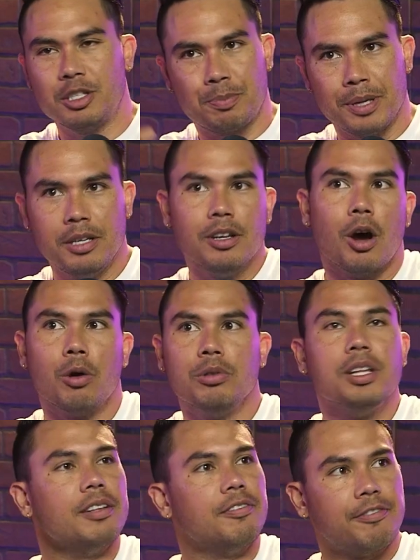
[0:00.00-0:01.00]
It's been
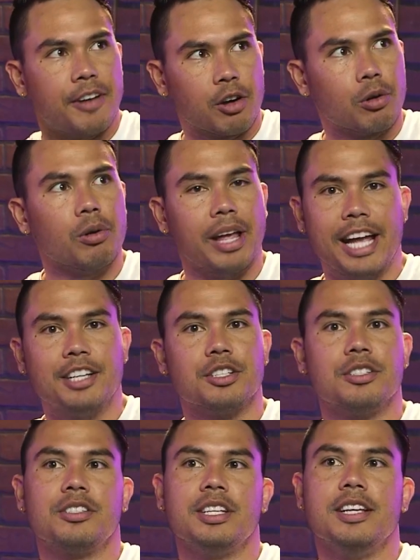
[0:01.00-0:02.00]
known that federal
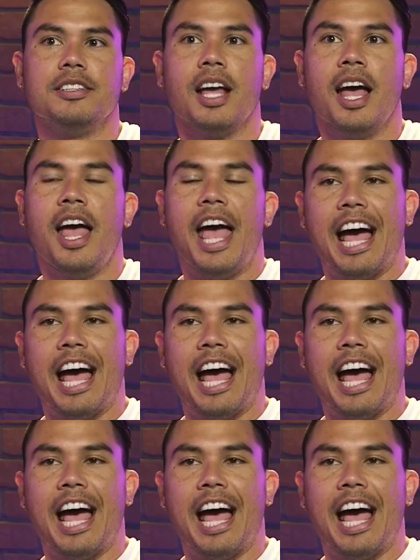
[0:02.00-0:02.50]
agencies